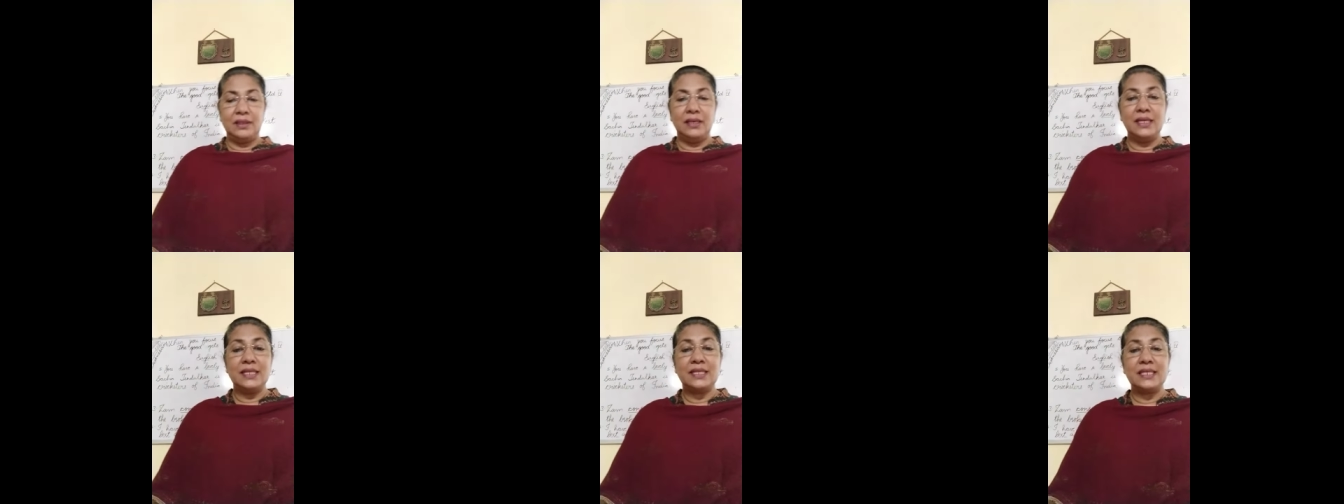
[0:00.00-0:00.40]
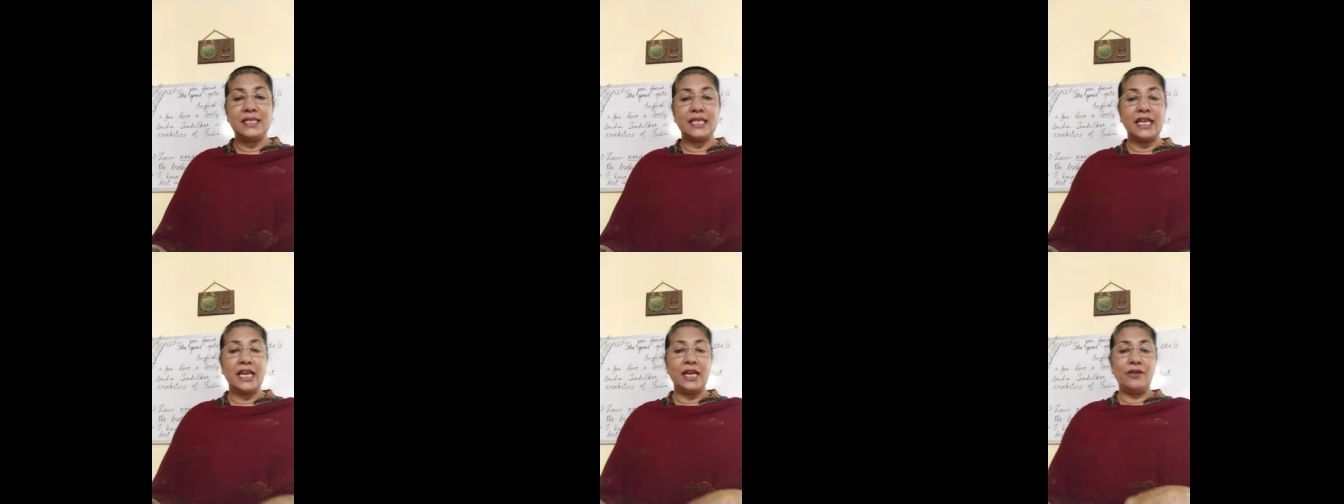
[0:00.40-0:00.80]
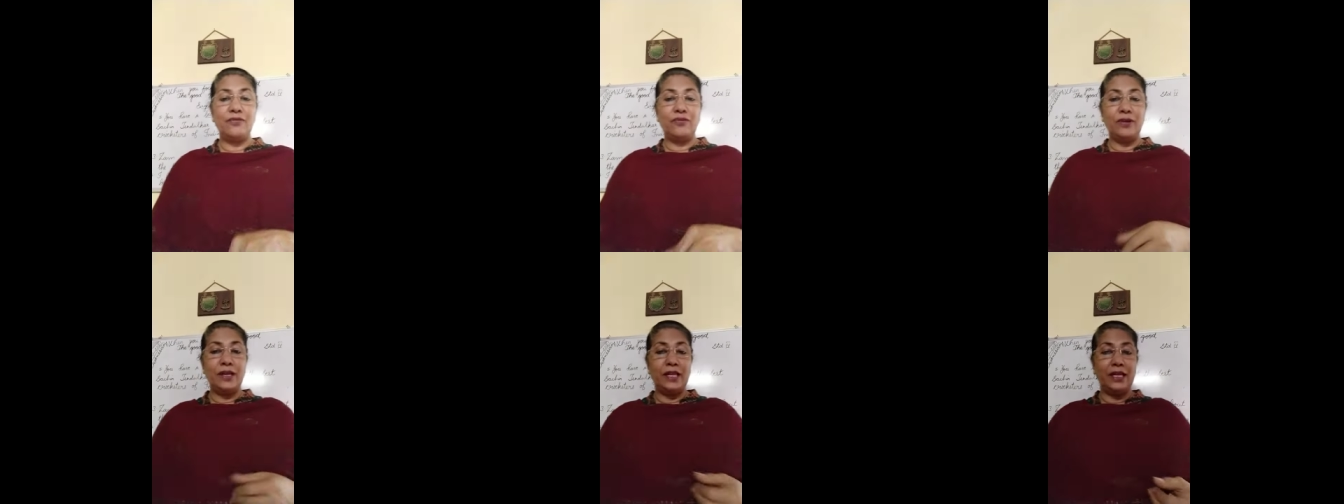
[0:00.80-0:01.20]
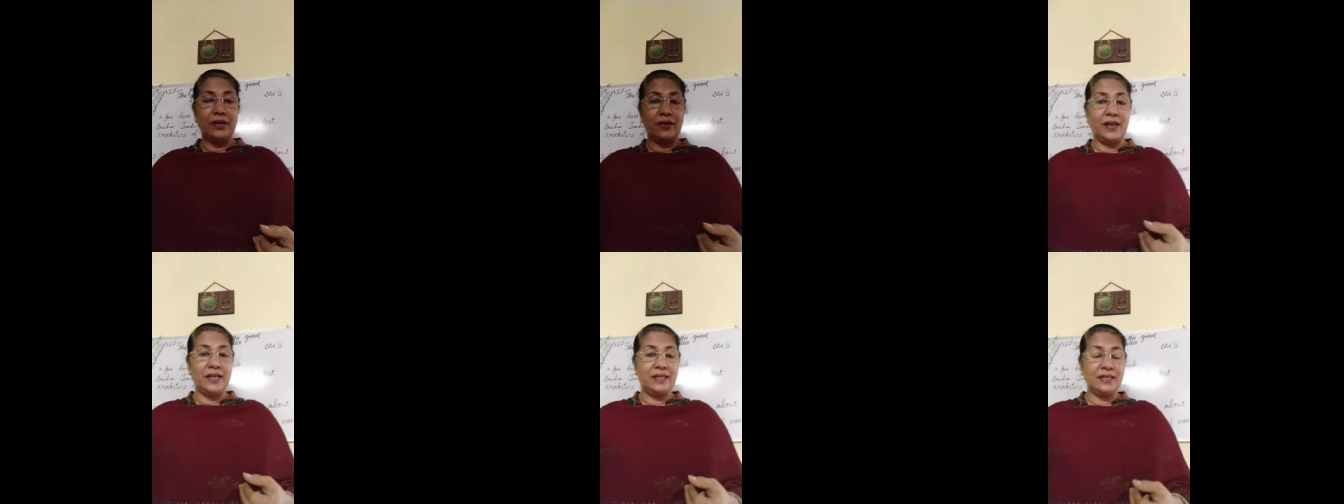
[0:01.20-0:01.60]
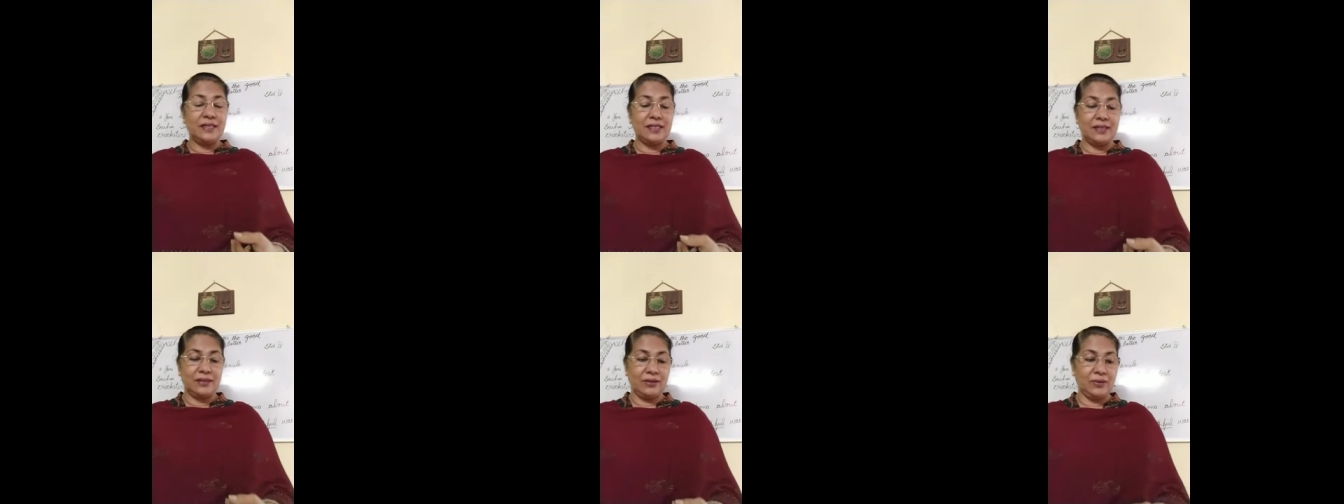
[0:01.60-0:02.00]
listen carefully right
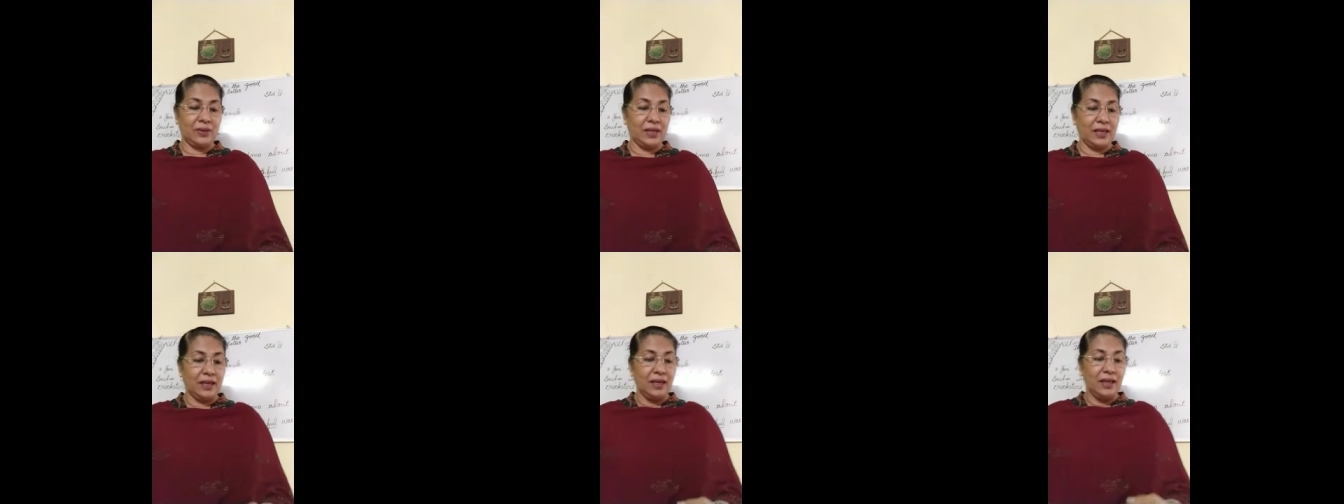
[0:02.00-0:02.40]
okay